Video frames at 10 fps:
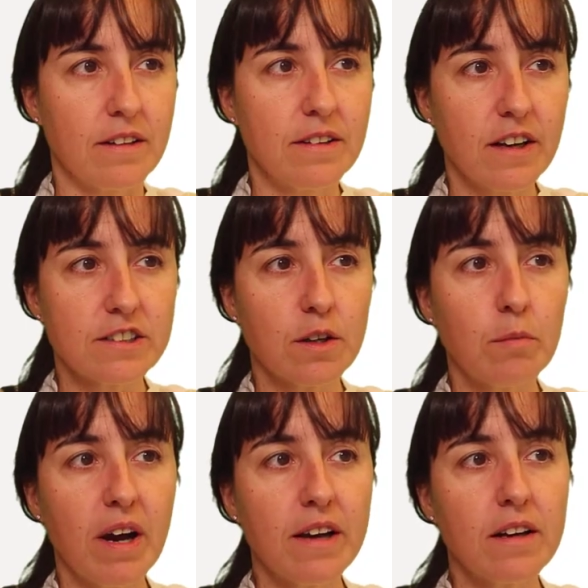and text
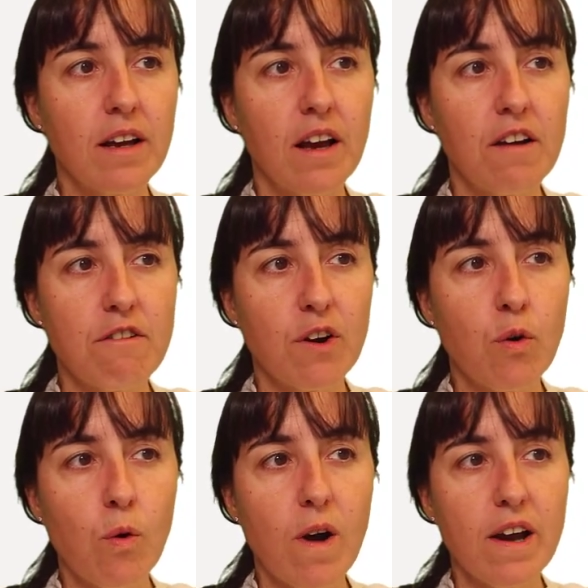combine
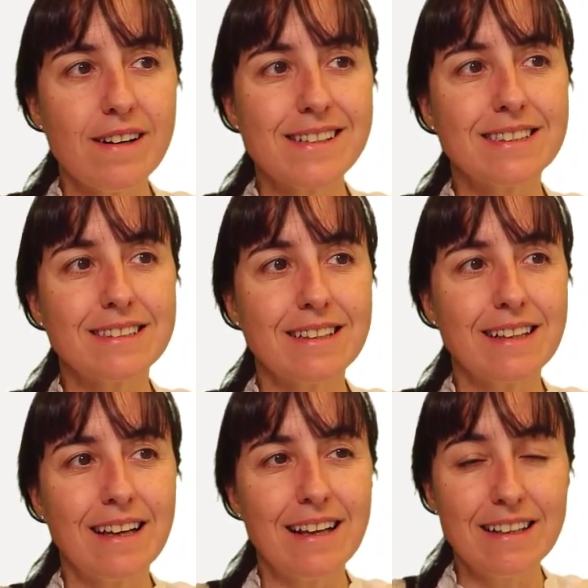requires
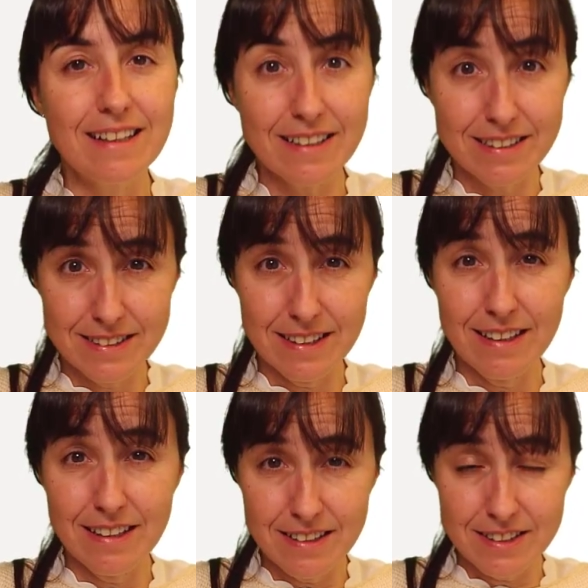list a
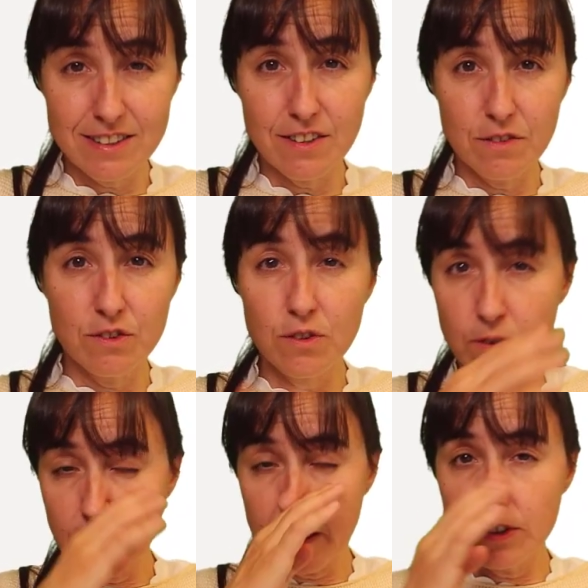list you know
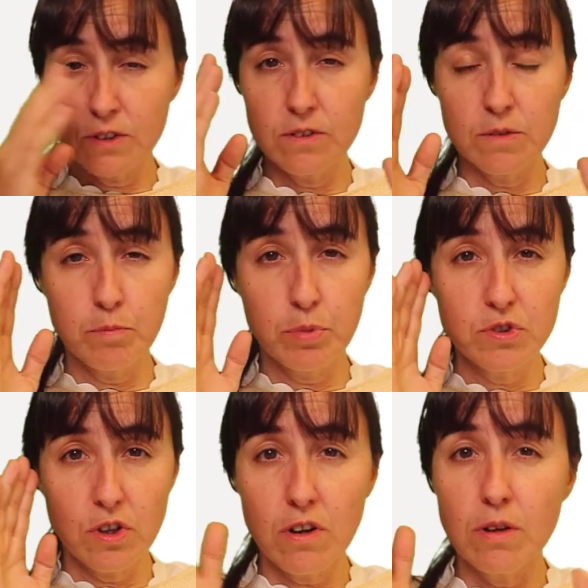you have to put
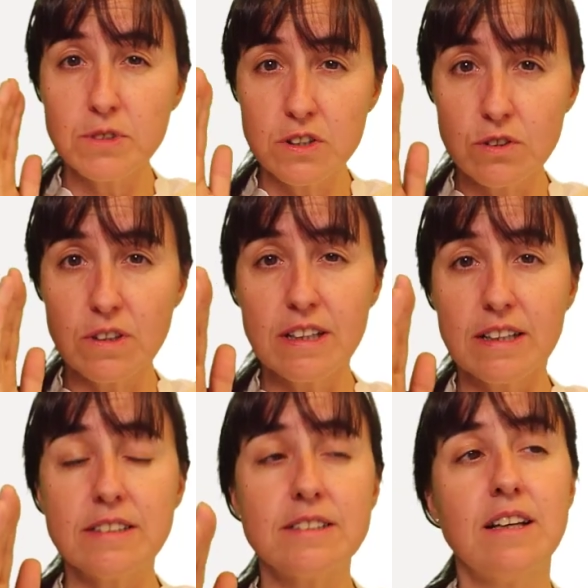your columns into a
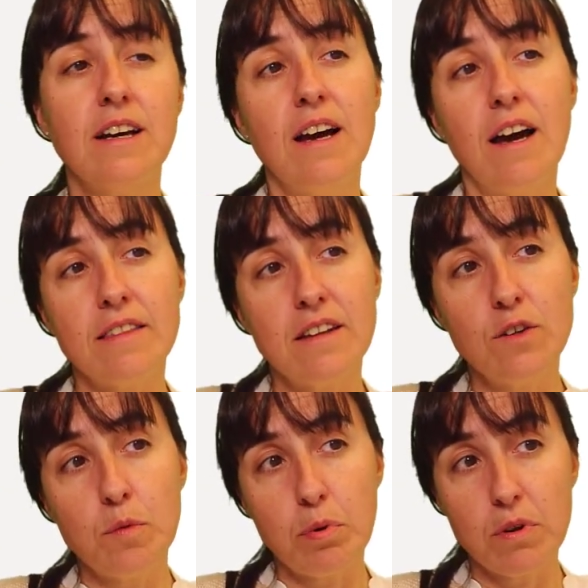list and then
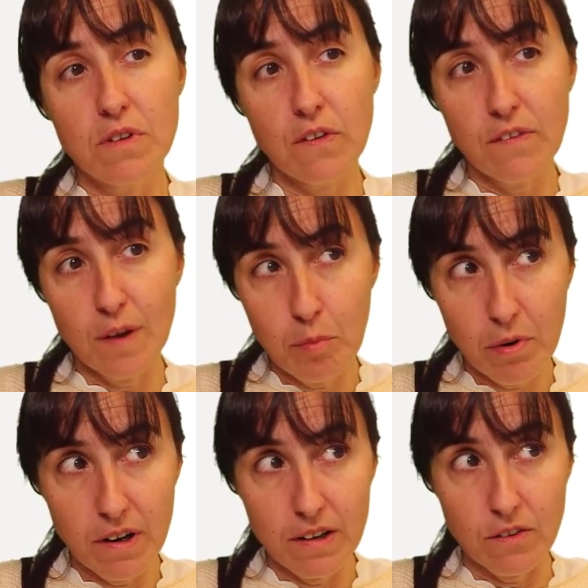you put the
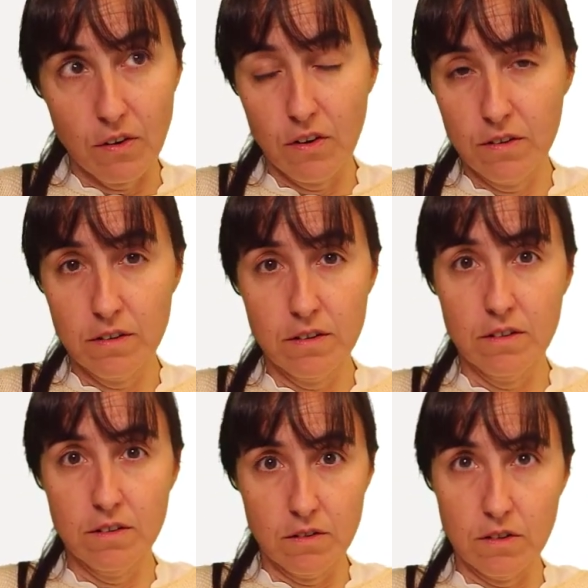separator
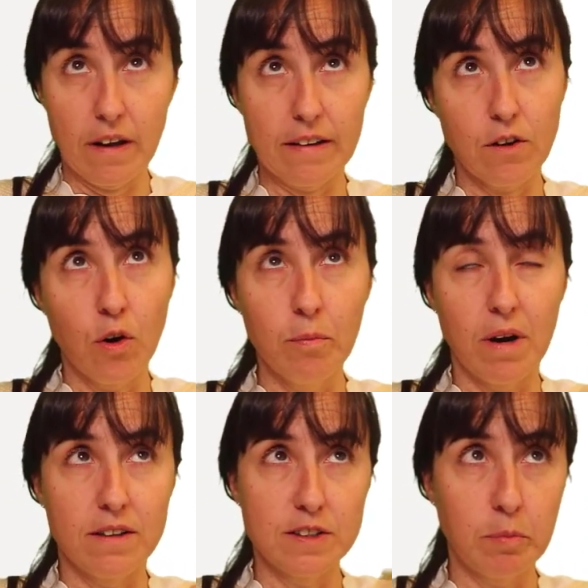like
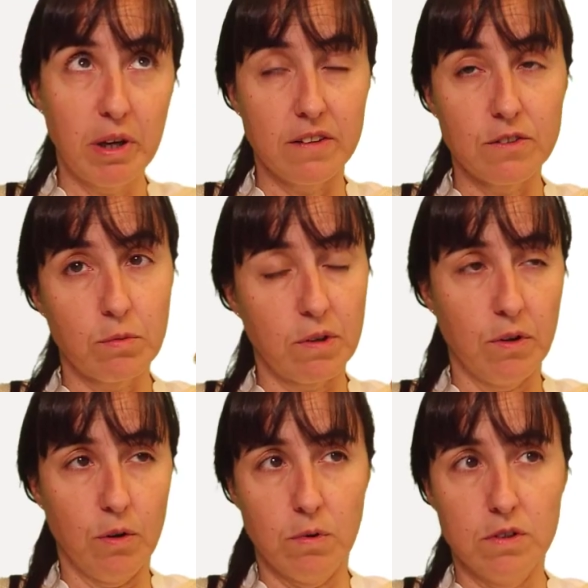comma space whatever
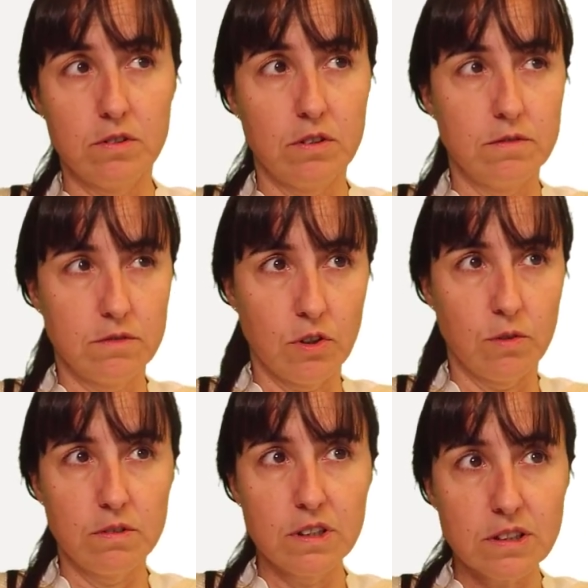you want so
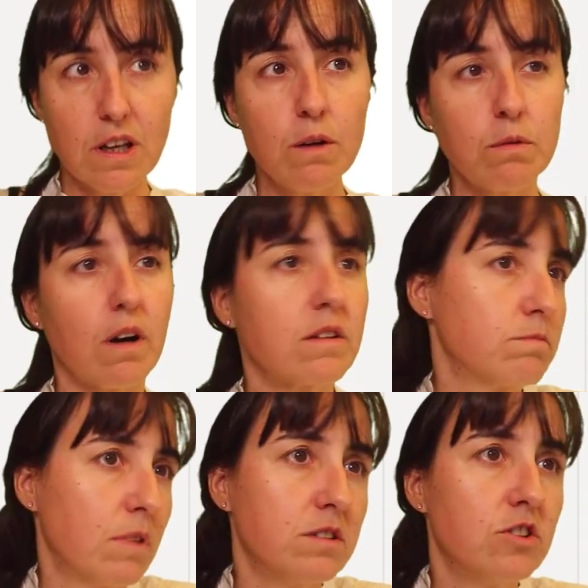this is how it works
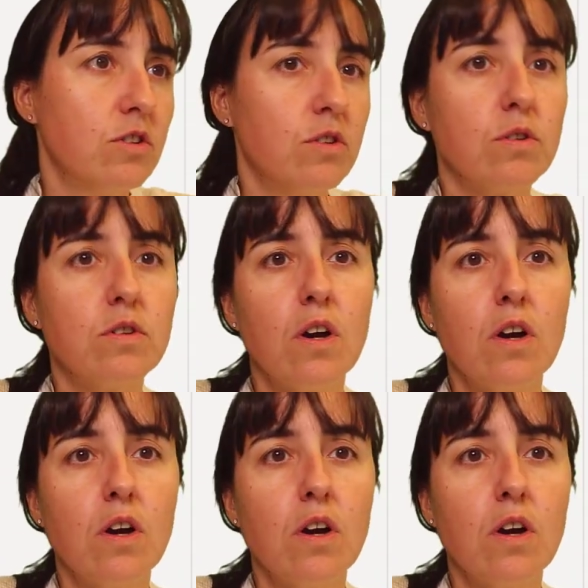i'll show you